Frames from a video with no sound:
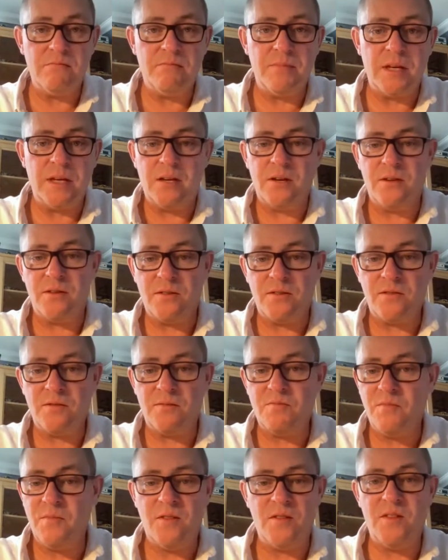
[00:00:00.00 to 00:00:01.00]
because
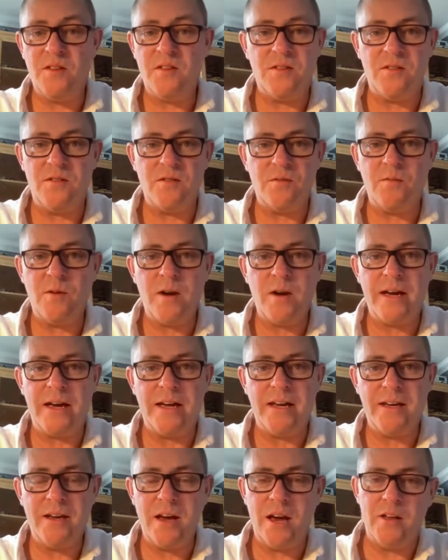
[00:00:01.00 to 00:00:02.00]
this is the
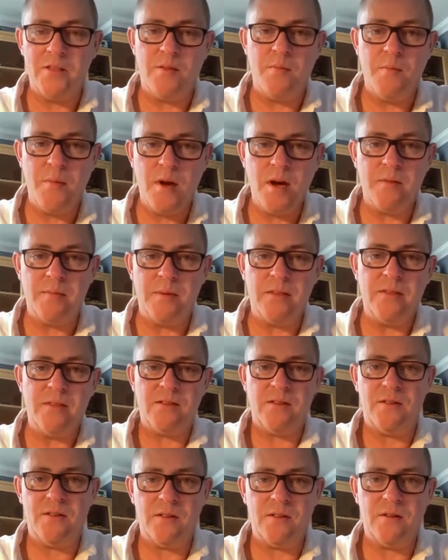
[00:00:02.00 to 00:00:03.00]
way at the moment,
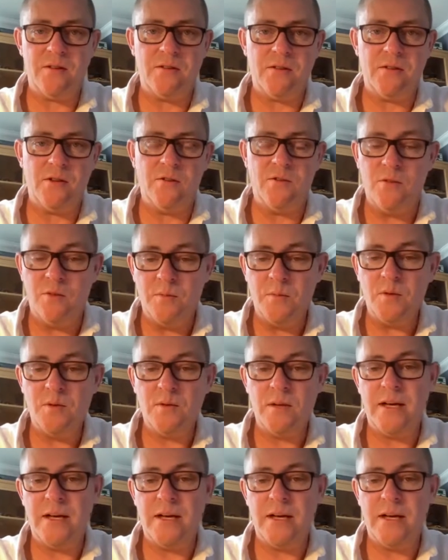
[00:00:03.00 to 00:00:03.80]
this is our new normal,